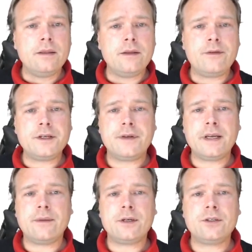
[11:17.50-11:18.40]
The first
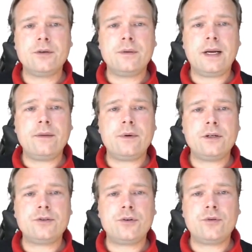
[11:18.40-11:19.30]
thing I want to do, I
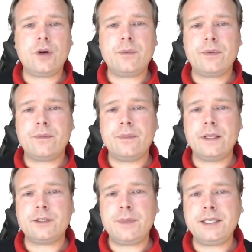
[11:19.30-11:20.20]
want to drop
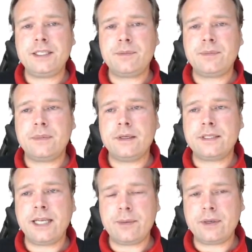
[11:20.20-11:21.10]
the spaceship
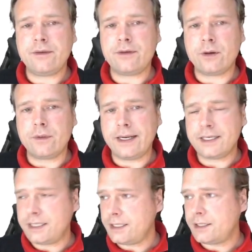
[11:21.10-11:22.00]
table if it already
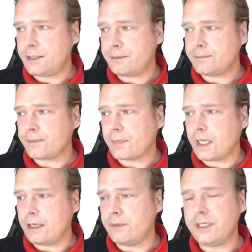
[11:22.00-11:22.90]
exists.
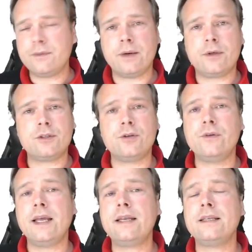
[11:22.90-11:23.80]
The reason why I want to do
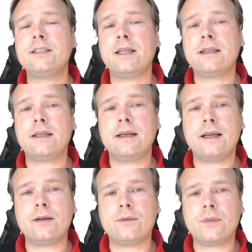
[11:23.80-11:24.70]
that is that
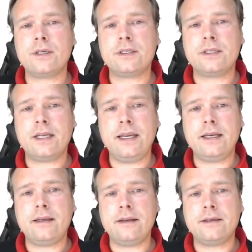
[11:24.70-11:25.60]
I don't want a
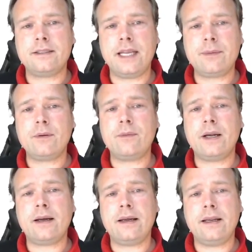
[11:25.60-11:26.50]
table
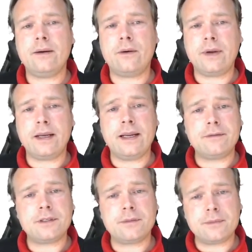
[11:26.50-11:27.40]
where I already
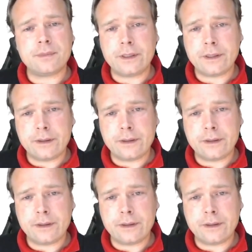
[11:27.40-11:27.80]
have some